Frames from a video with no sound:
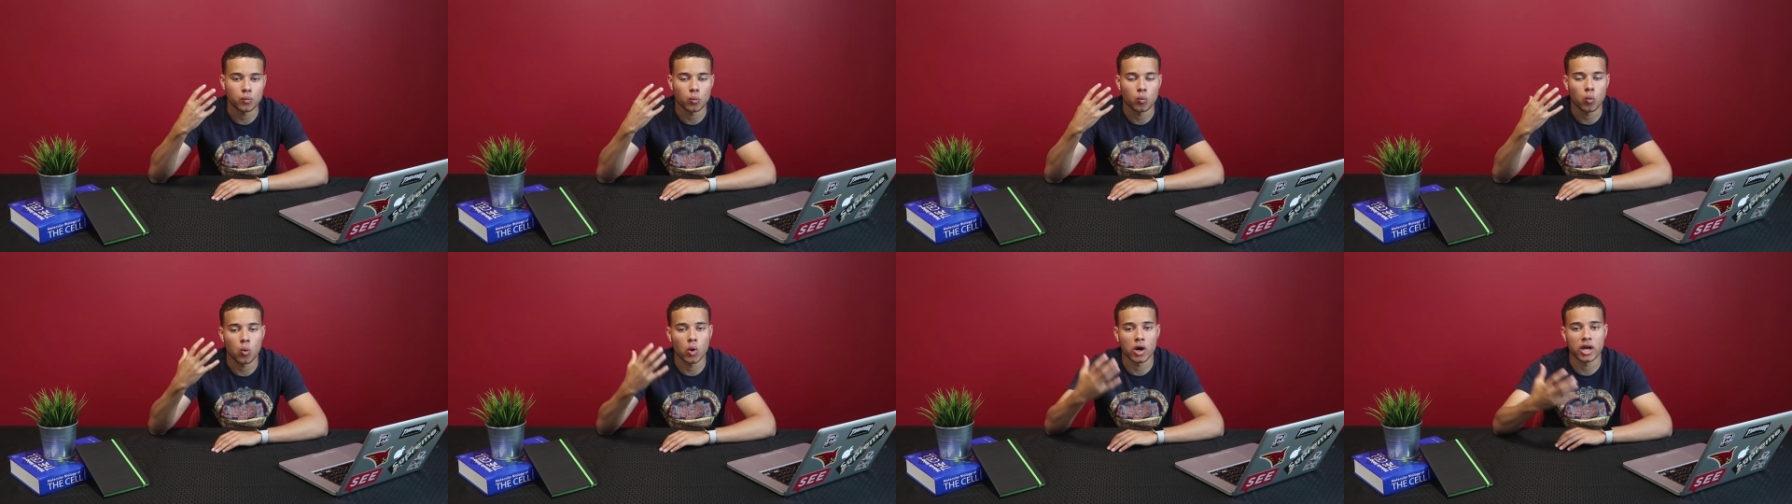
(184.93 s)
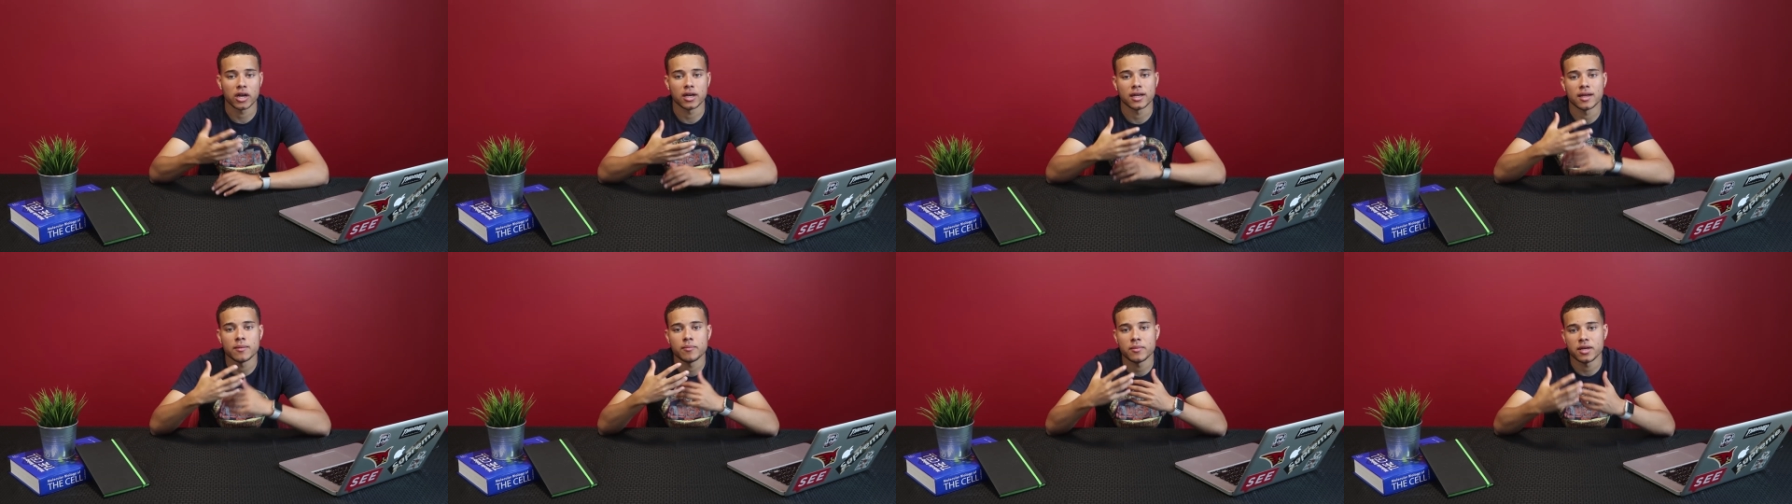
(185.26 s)

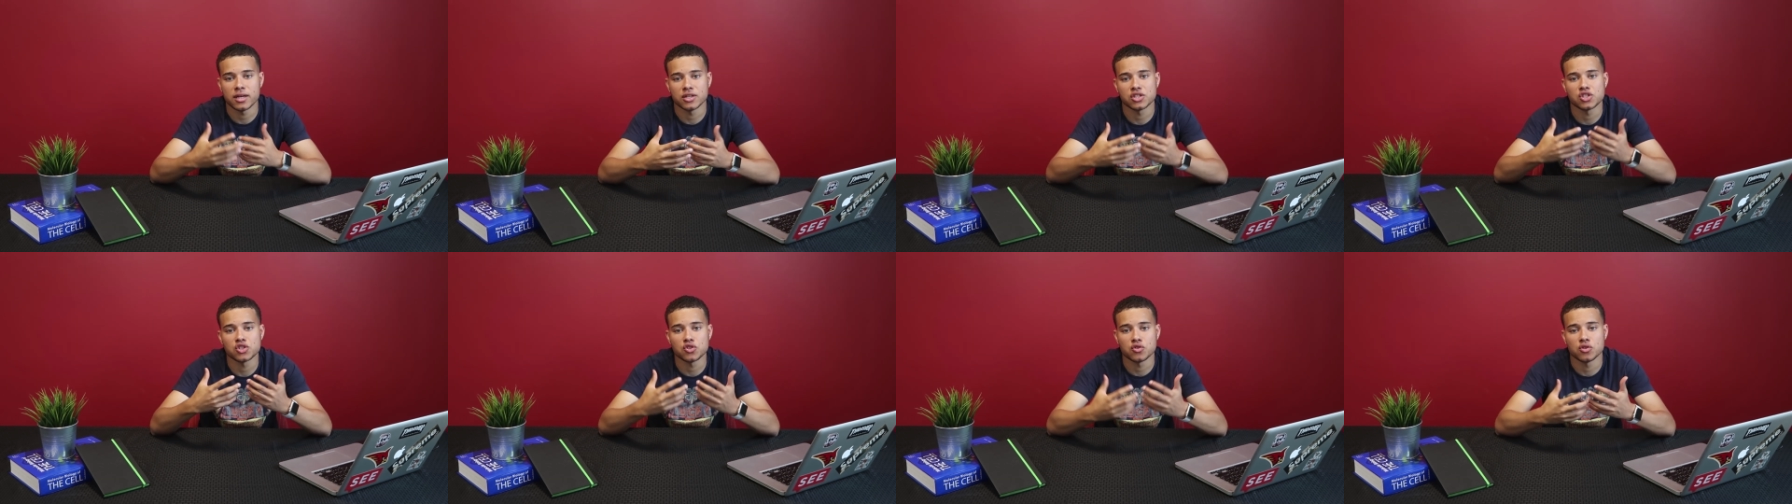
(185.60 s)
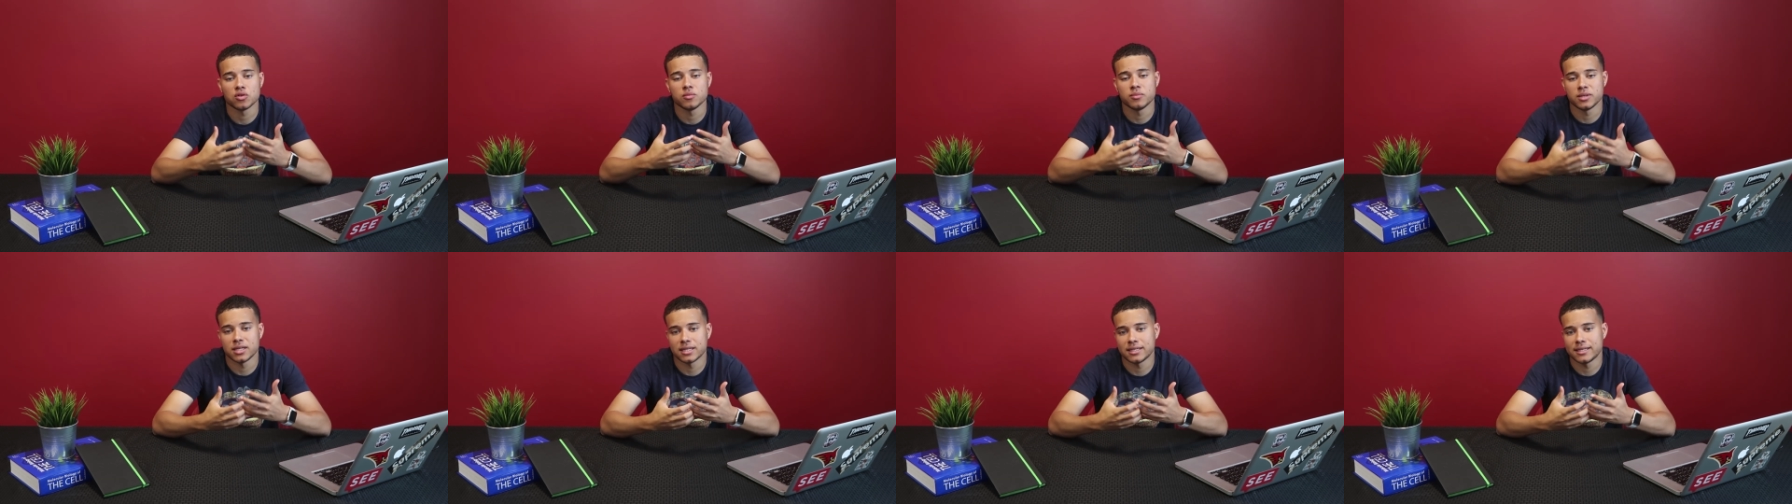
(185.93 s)
what it means to you
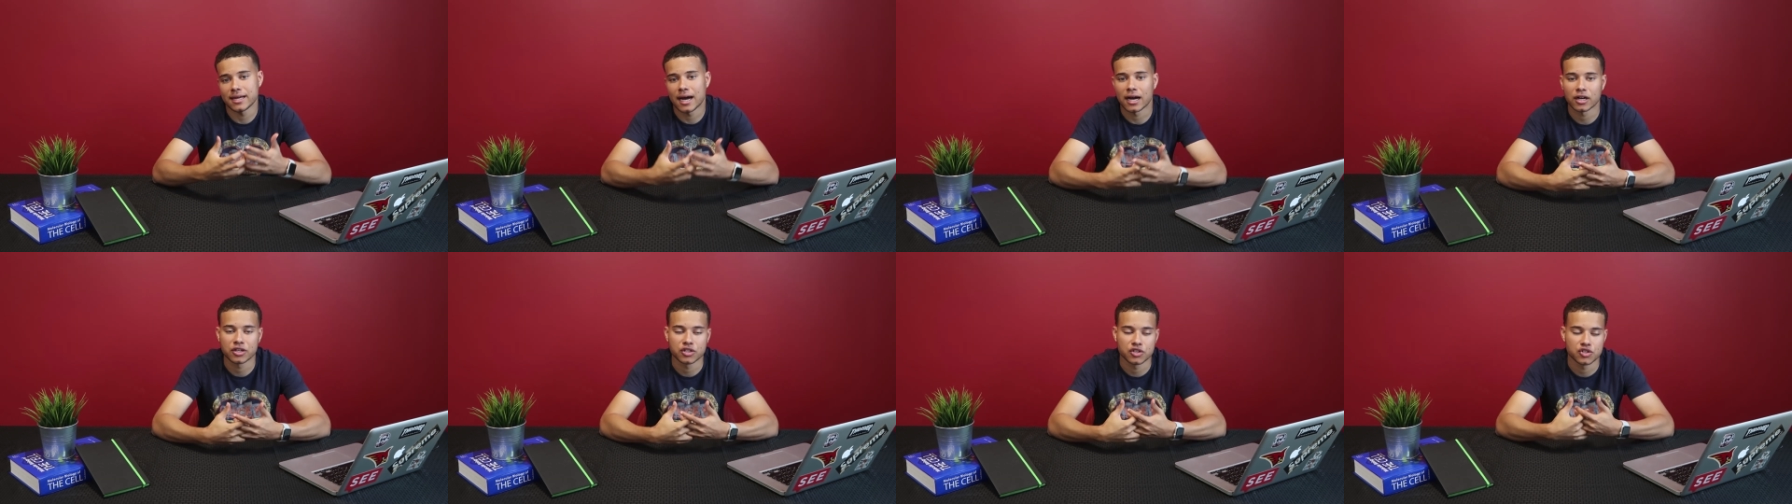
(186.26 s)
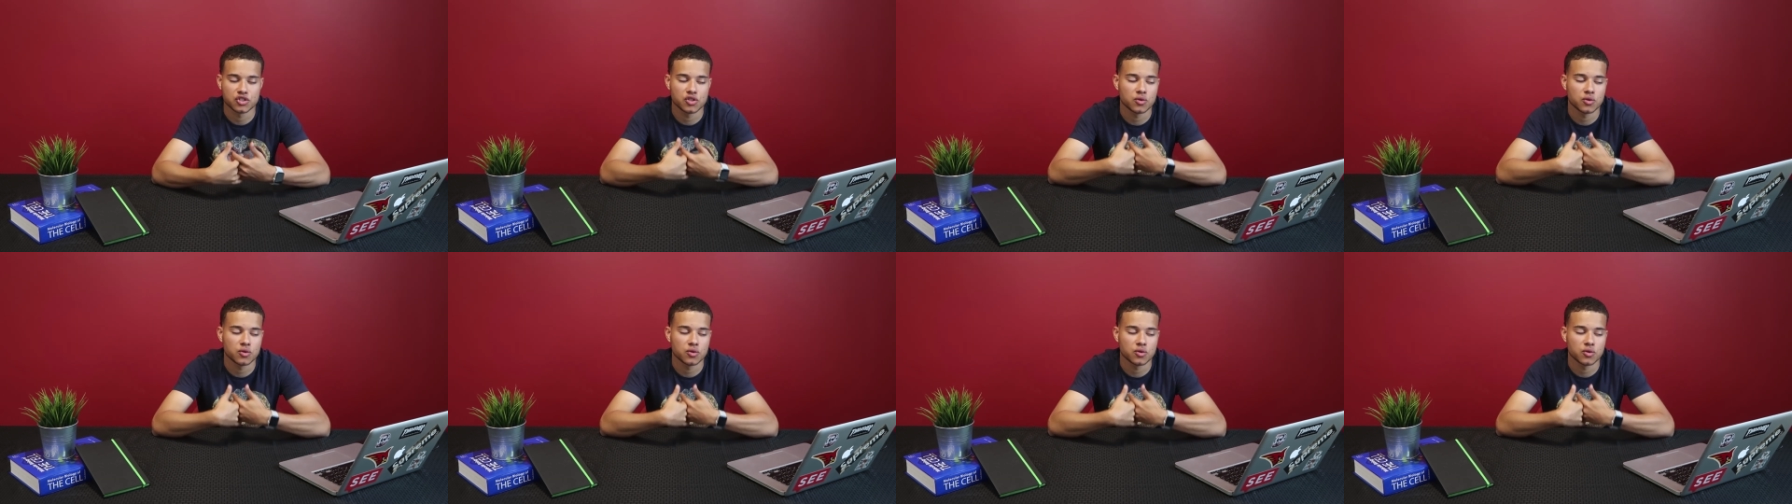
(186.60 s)
to be a doctor.